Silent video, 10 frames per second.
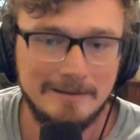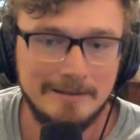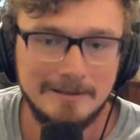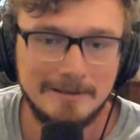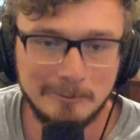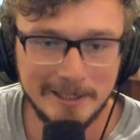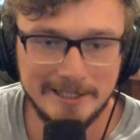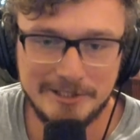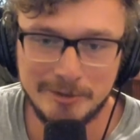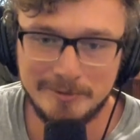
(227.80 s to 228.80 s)
What
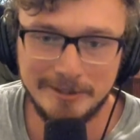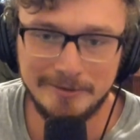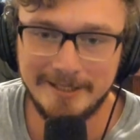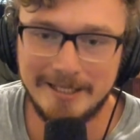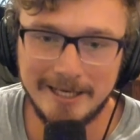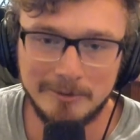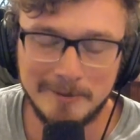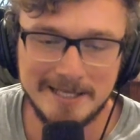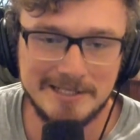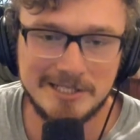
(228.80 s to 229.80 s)
did you do to get
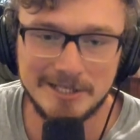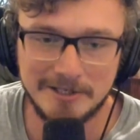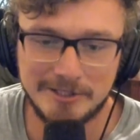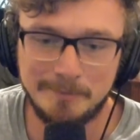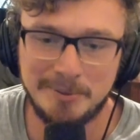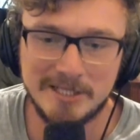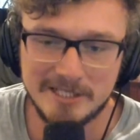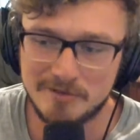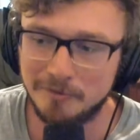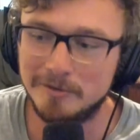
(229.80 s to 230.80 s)
Ren such a
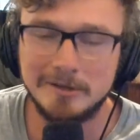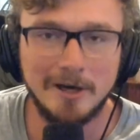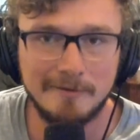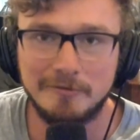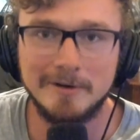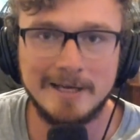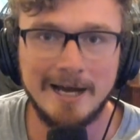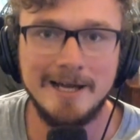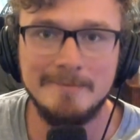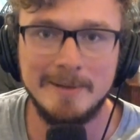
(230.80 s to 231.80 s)
peaceful, thoughtful
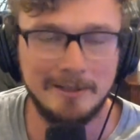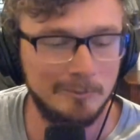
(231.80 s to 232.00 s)
guy, man?